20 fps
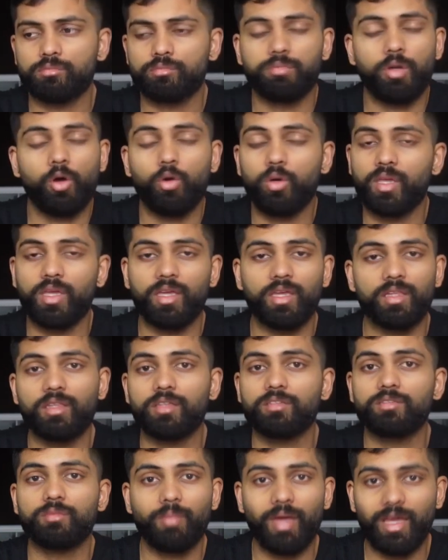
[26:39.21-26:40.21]
bulking, it
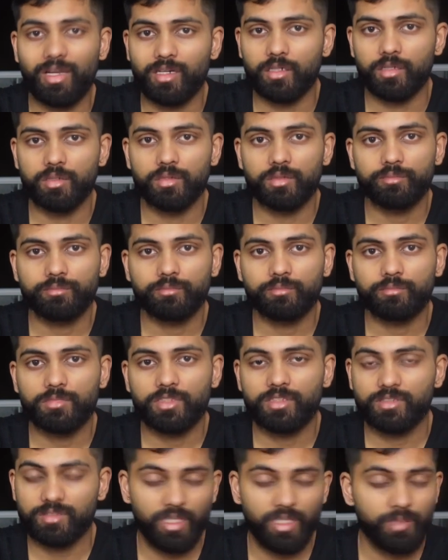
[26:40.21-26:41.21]
doesn't matter.
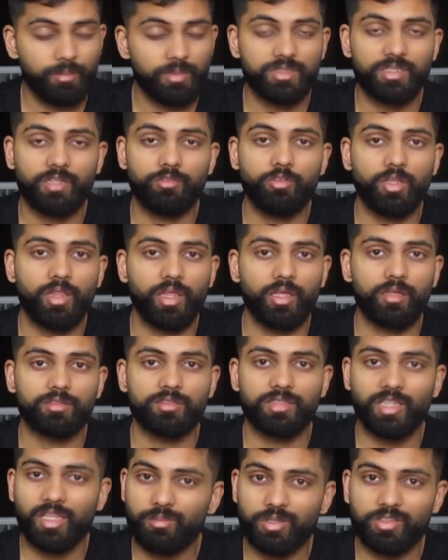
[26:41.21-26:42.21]
Sleep is everything.
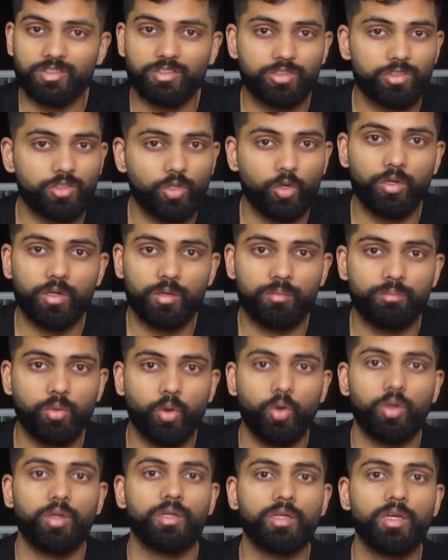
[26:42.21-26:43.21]
Sleep is so
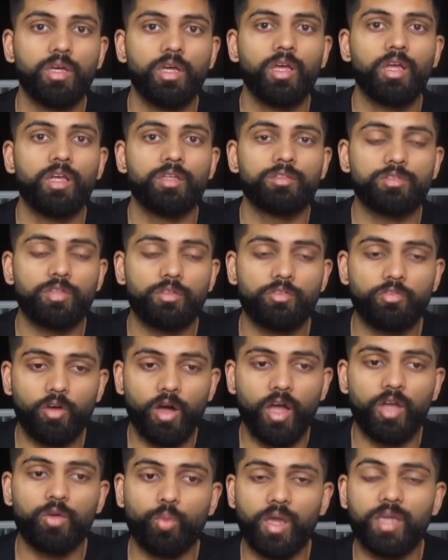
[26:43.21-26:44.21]
important. So
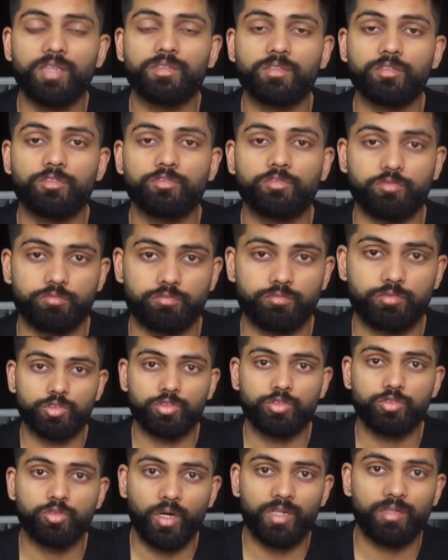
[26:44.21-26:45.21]
find ways of
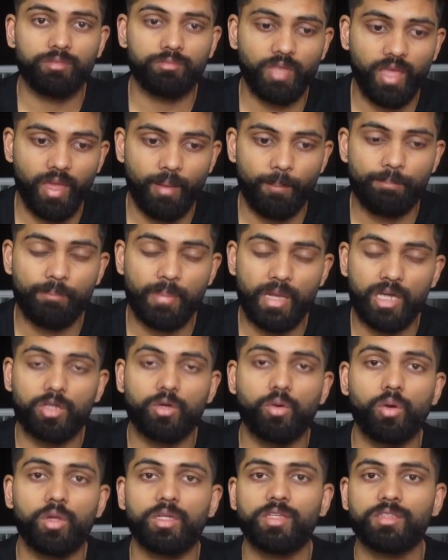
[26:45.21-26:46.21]
trying to get
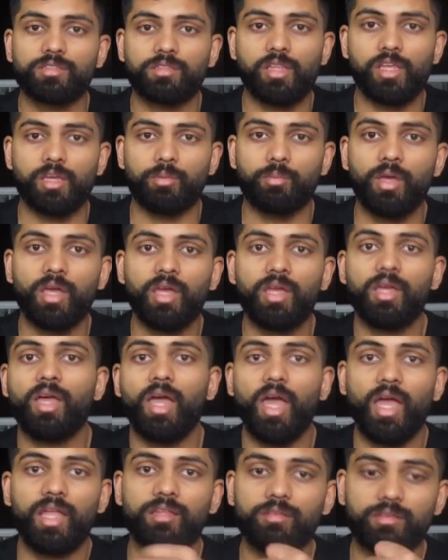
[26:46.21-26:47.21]
better quality sleep.
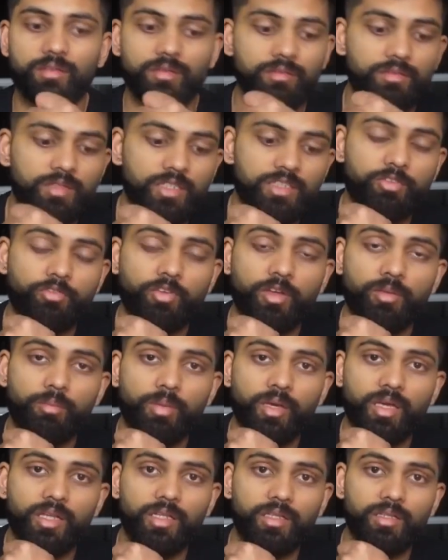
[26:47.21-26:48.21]
And this
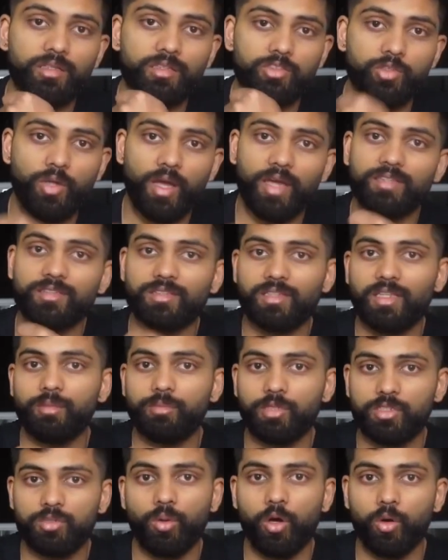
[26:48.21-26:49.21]
Fitbit tracks
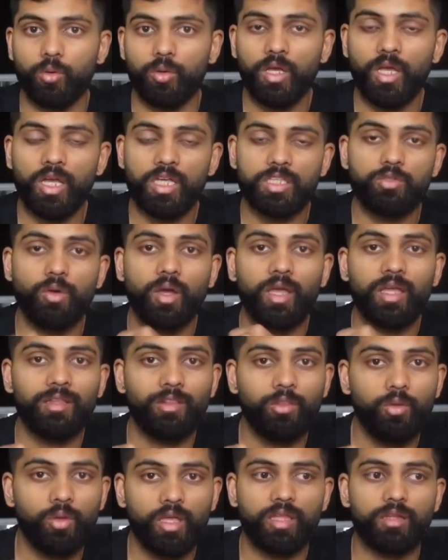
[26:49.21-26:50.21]
sleep as well. So I
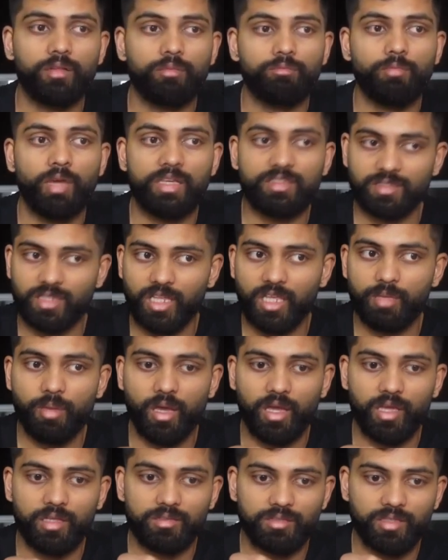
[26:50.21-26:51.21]
can look at my
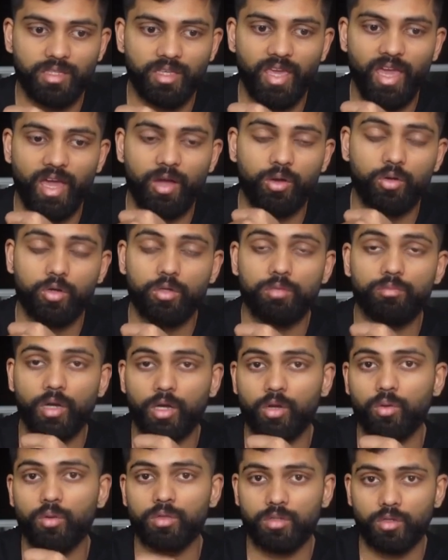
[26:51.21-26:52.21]
sleep, I can see how good
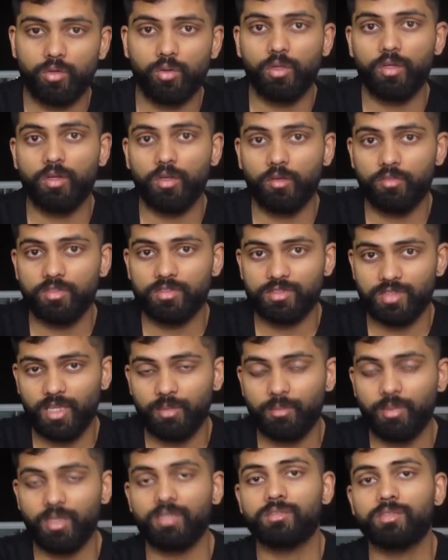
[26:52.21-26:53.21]
the quality of the
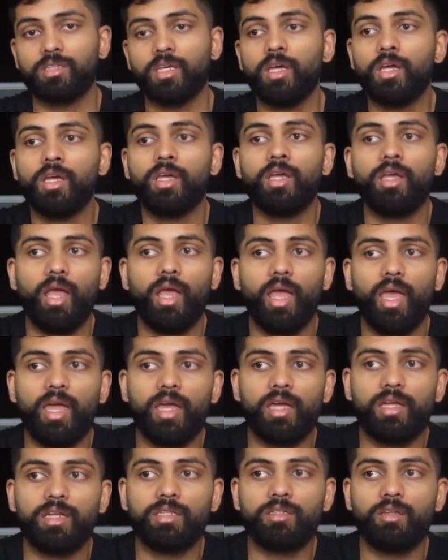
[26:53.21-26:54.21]
sleep is,
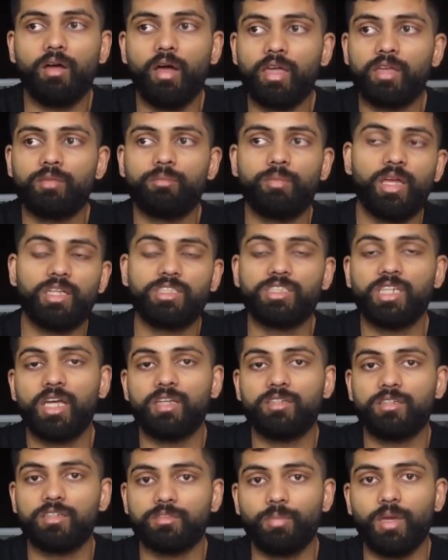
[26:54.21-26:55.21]
and I can make
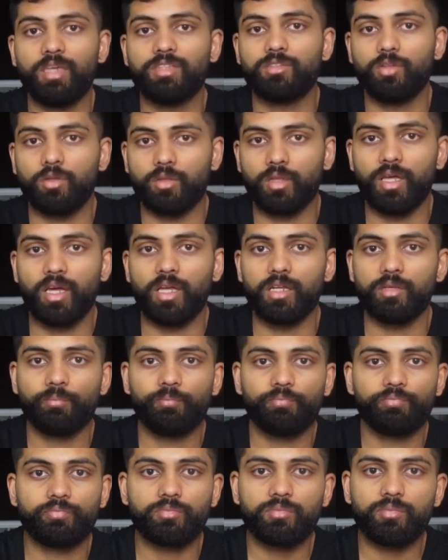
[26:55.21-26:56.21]
changes based on that.
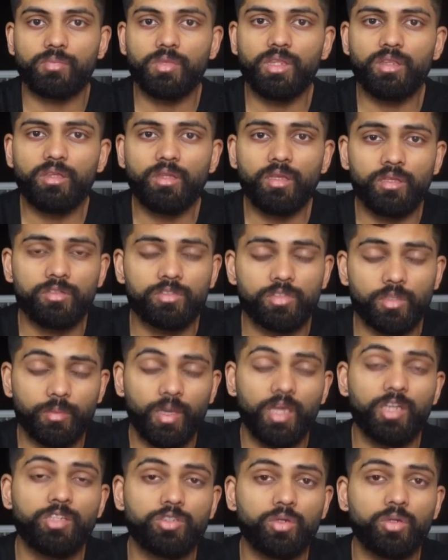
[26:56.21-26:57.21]
So
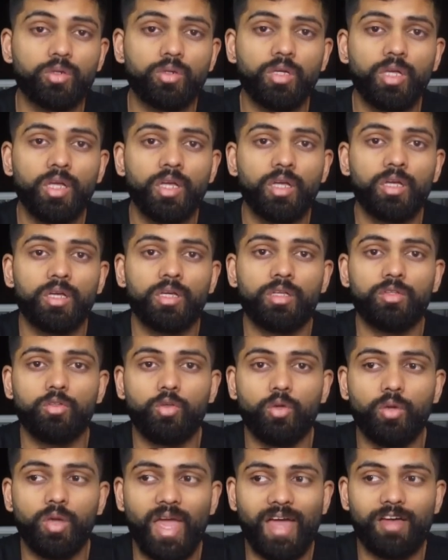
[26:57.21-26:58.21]
make sure
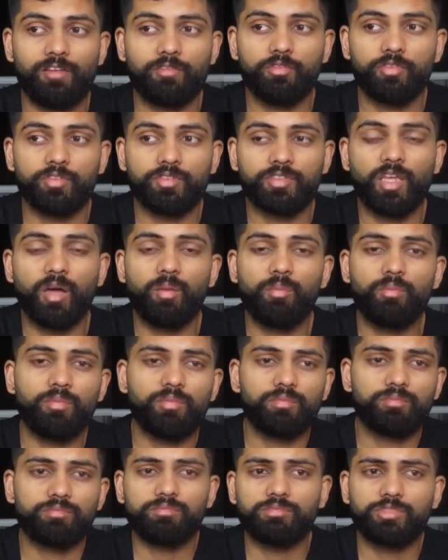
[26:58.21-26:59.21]
you have
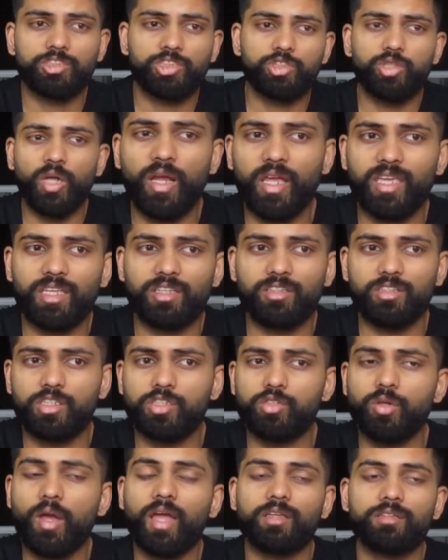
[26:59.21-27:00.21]
some
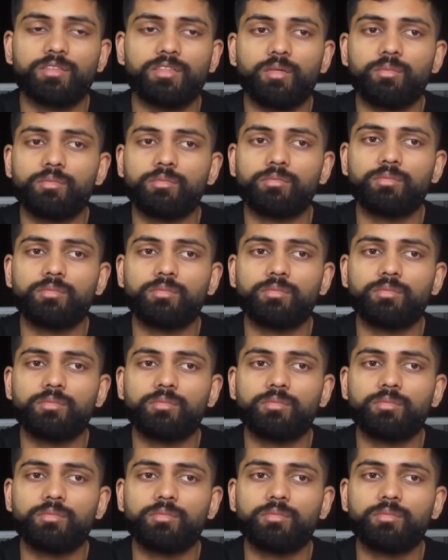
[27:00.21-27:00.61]
tracker,